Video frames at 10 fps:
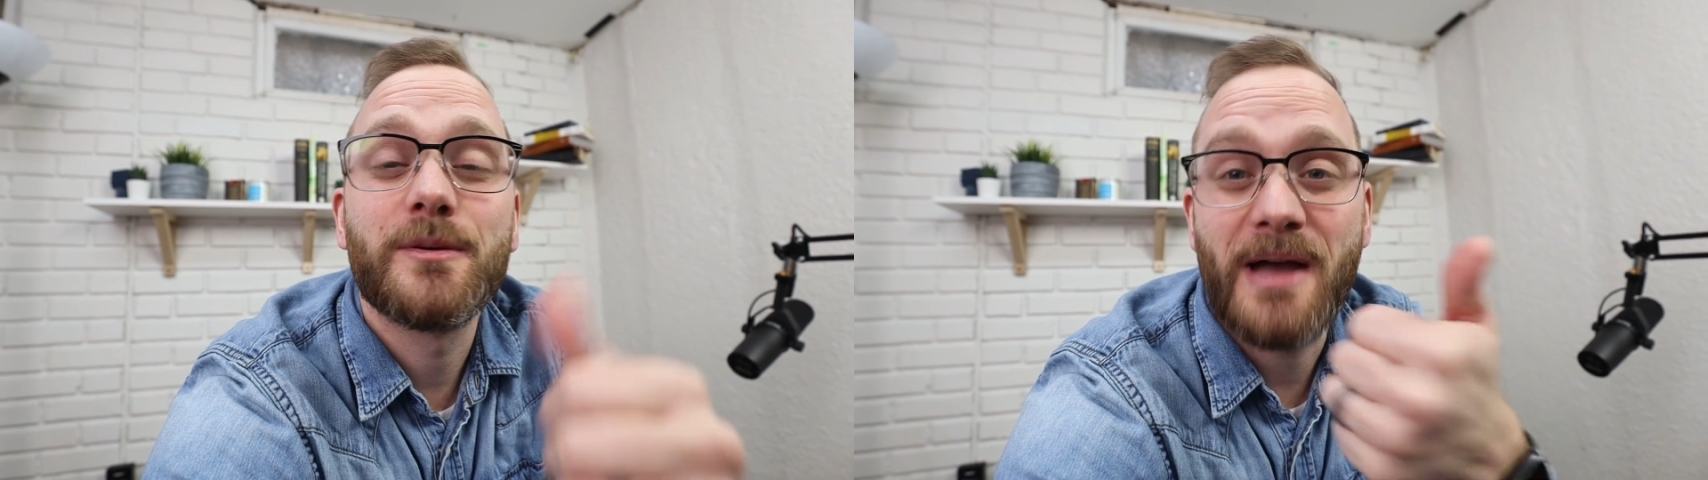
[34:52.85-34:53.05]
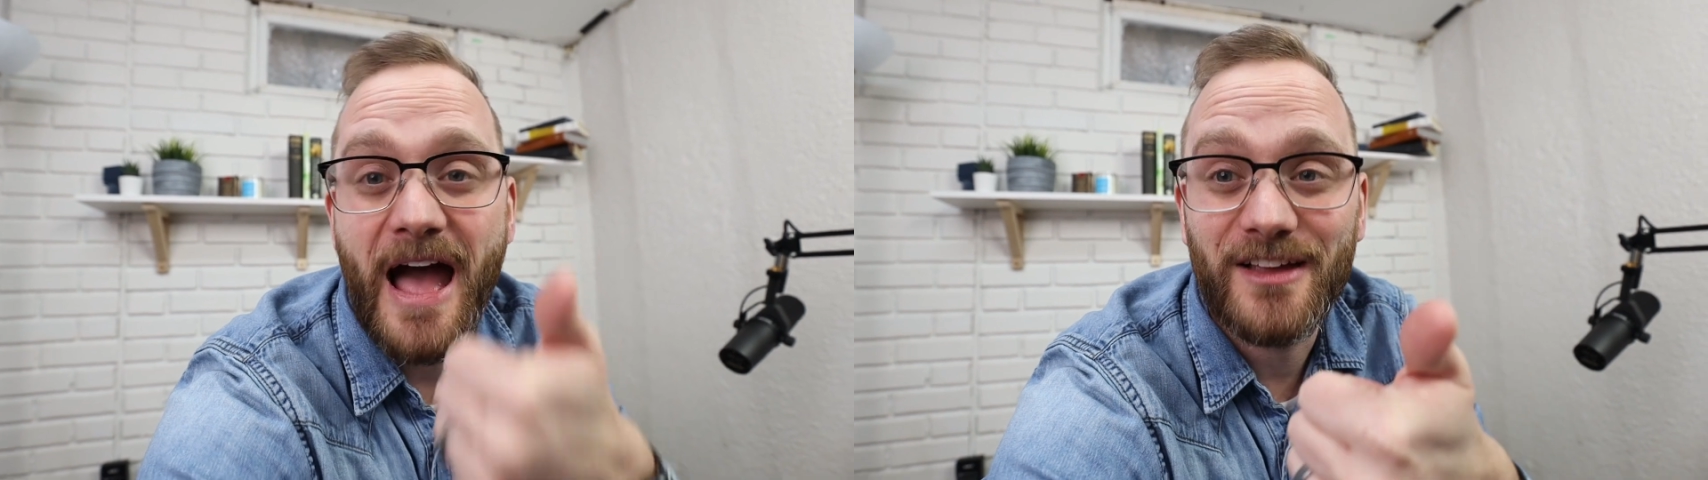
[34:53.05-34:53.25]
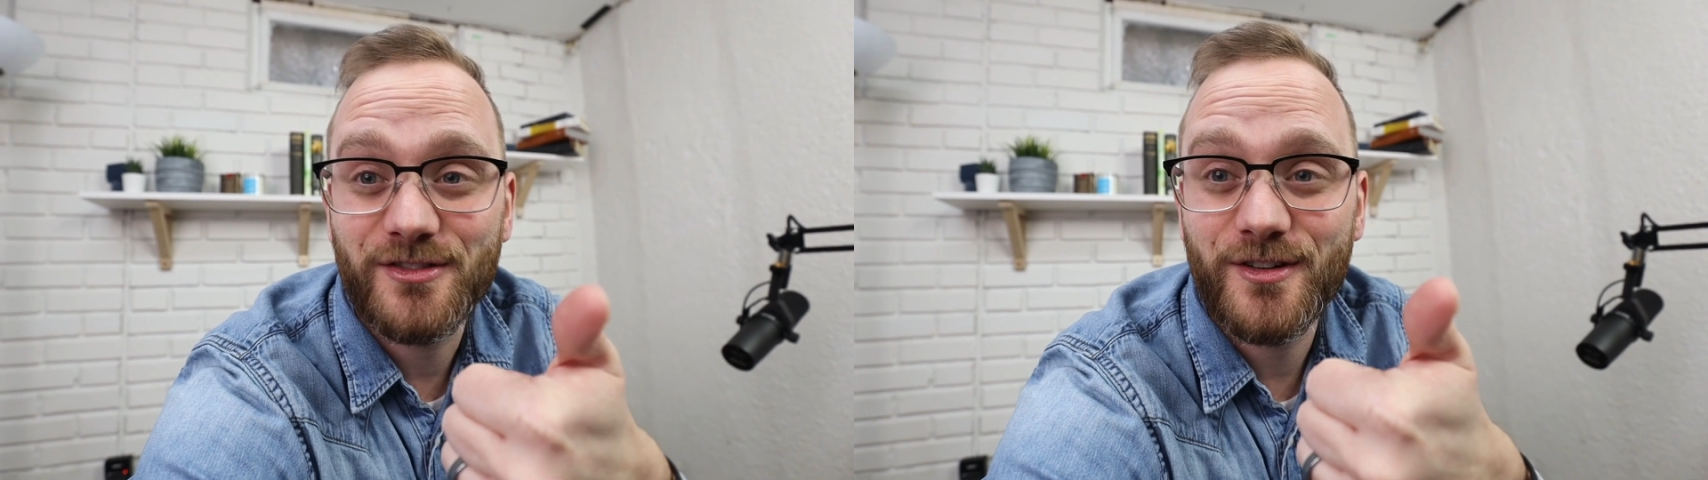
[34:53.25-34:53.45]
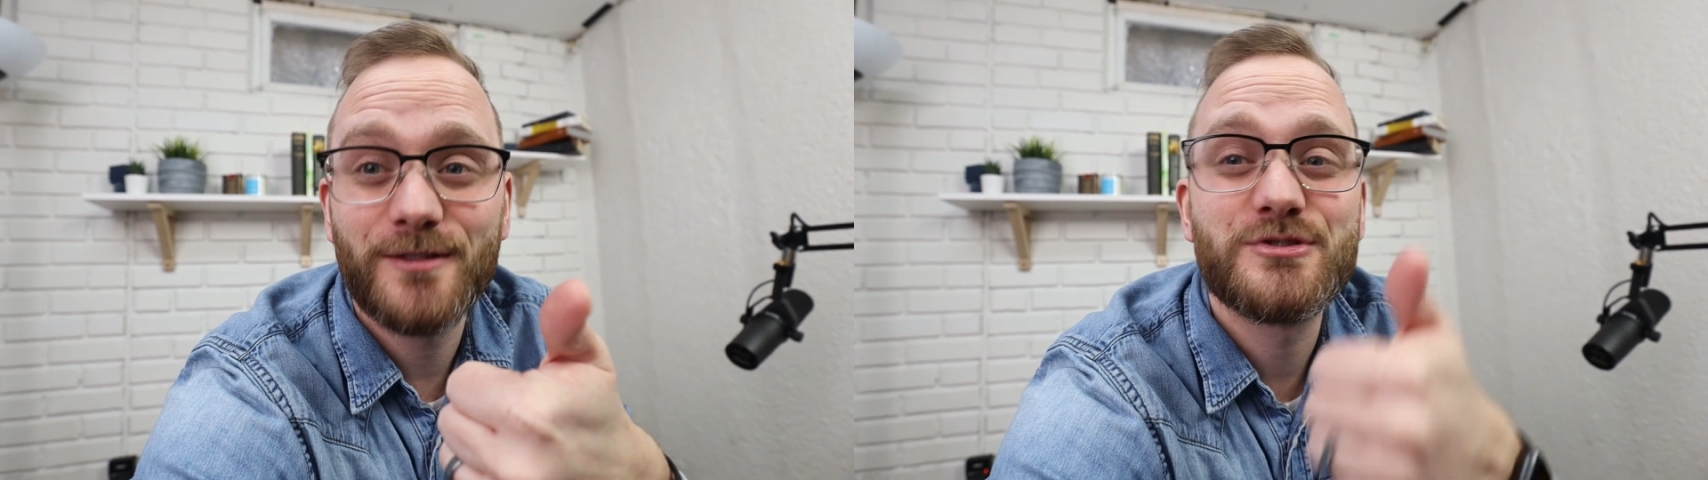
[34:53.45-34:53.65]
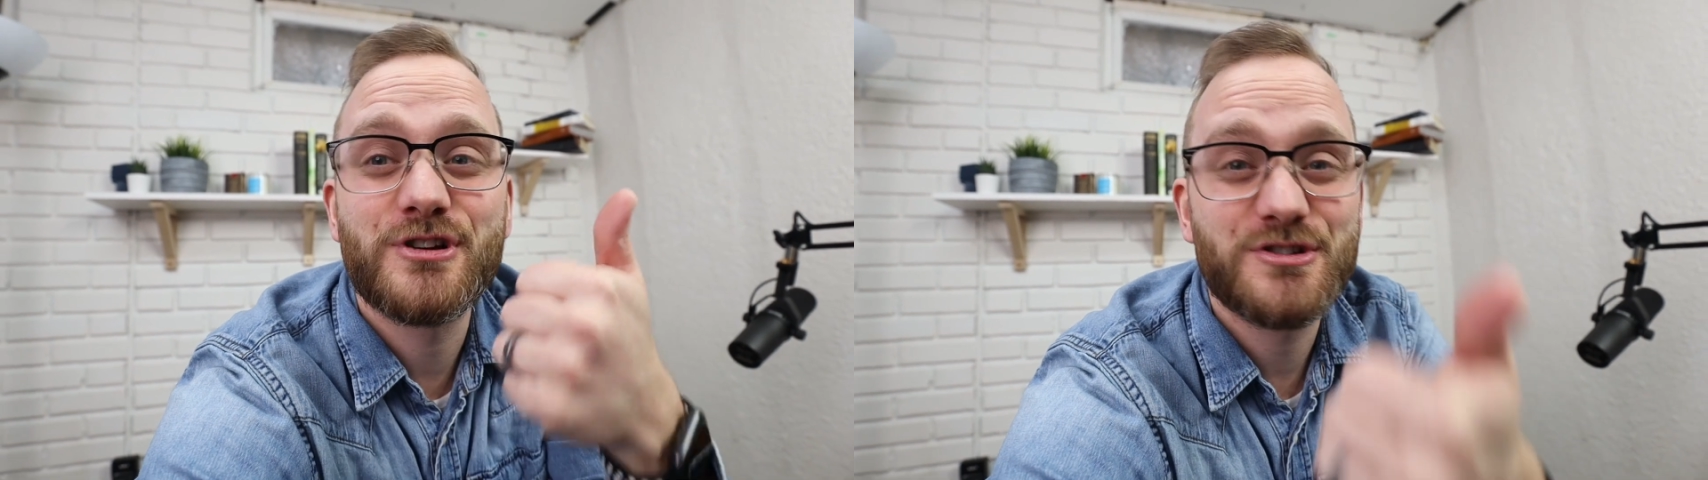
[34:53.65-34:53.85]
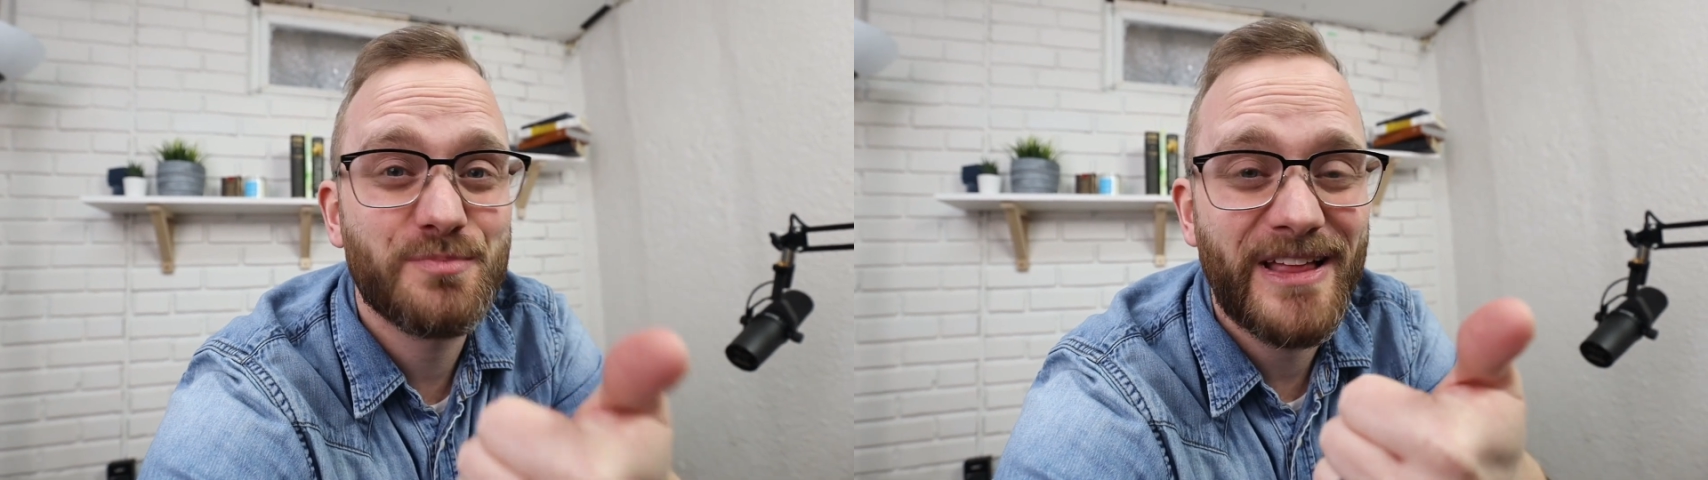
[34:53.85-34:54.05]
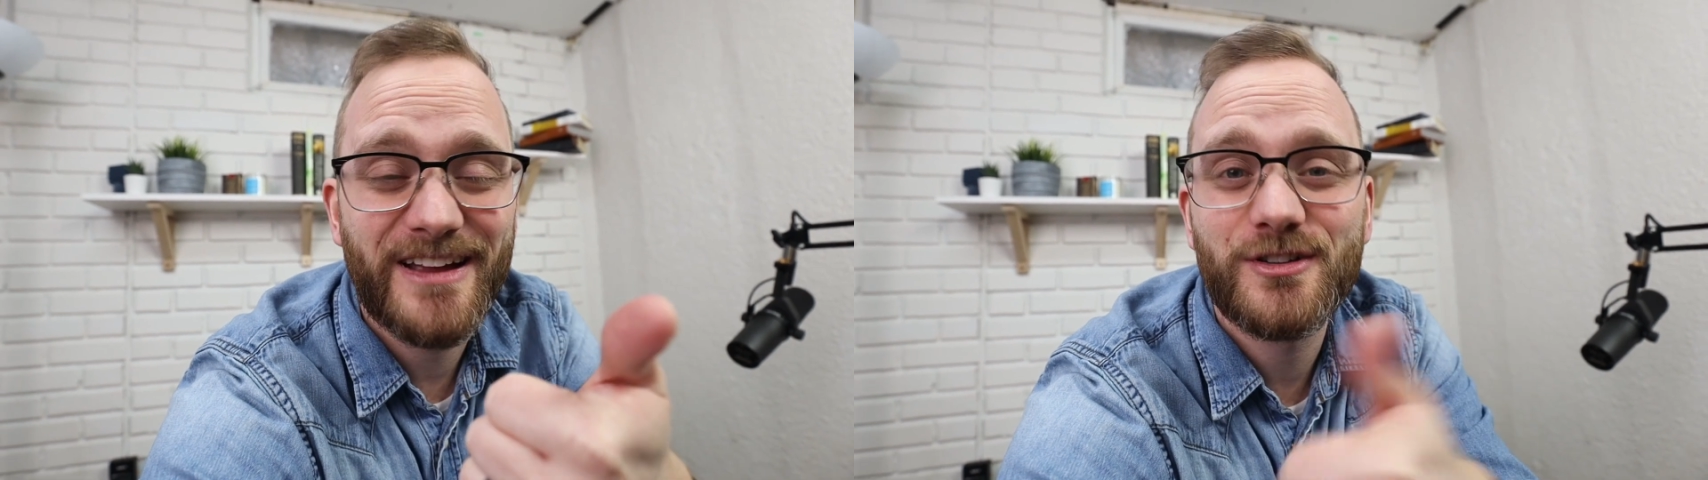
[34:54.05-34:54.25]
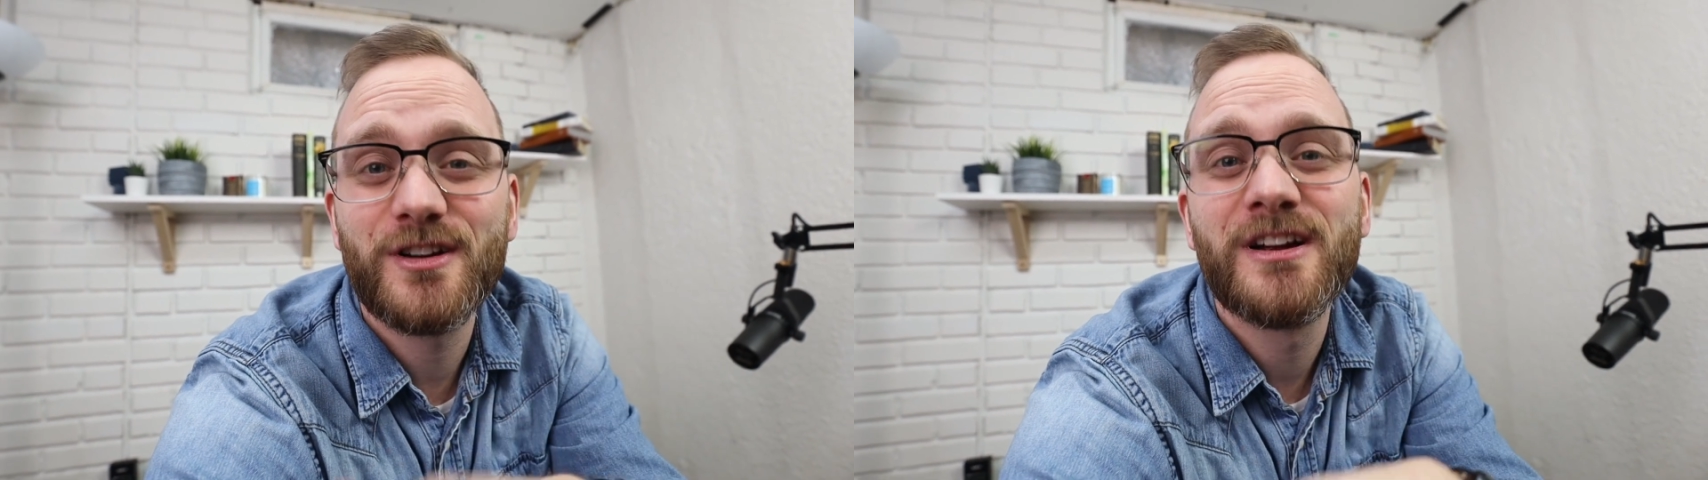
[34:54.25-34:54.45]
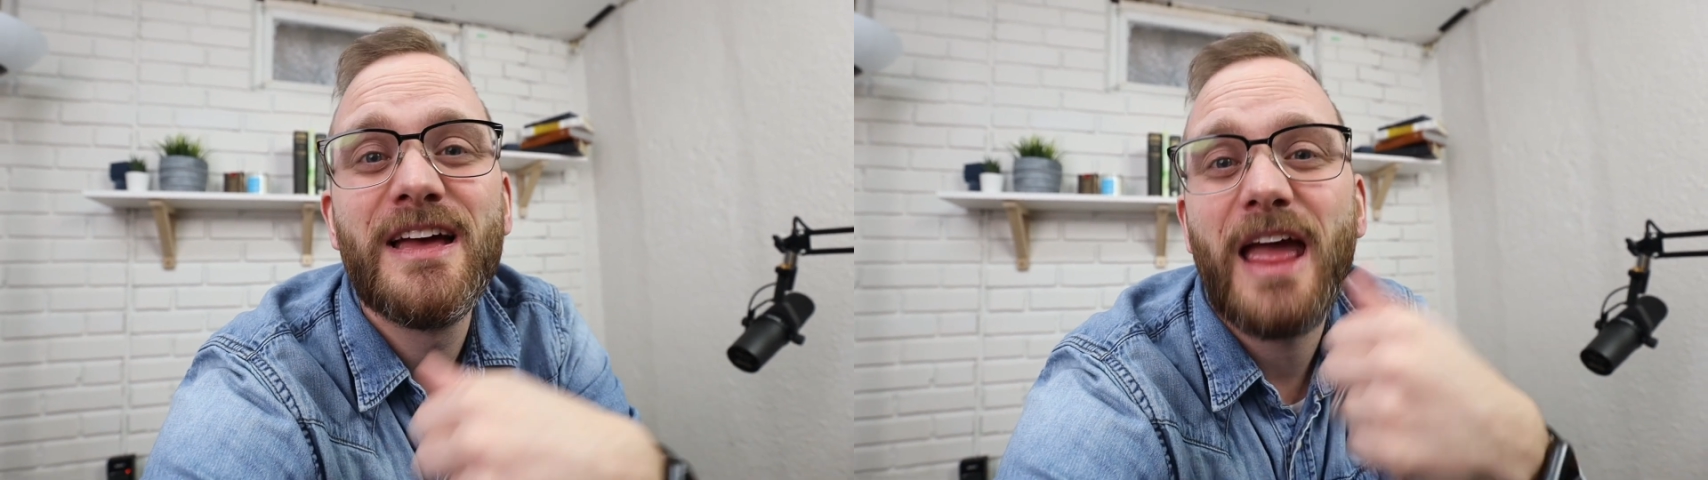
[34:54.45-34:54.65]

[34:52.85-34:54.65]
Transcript: pastor, church planter,